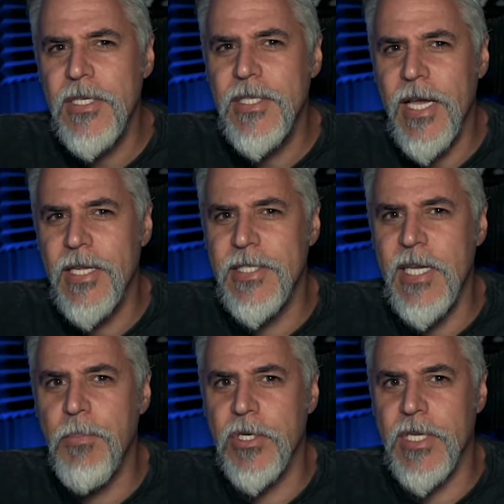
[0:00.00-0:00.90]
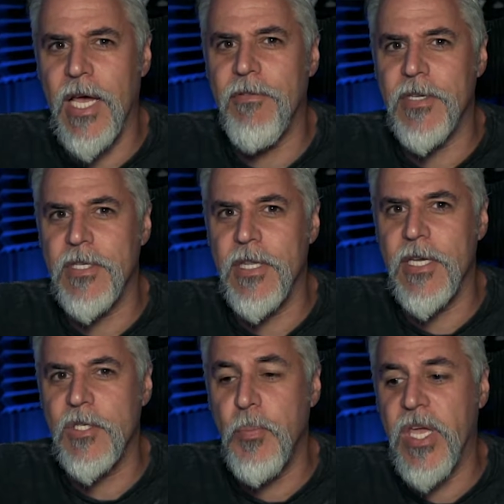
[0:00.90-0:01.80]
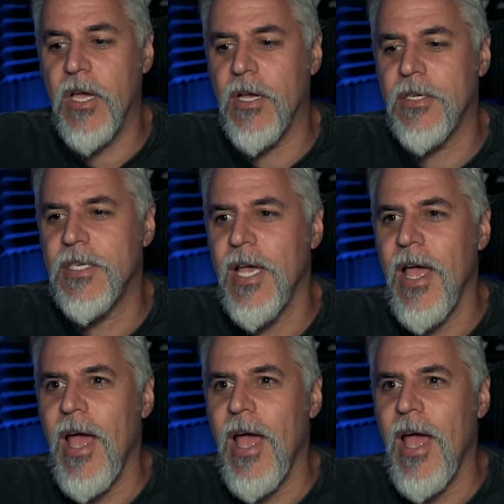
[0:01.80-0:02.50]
to take a deeper dive into this because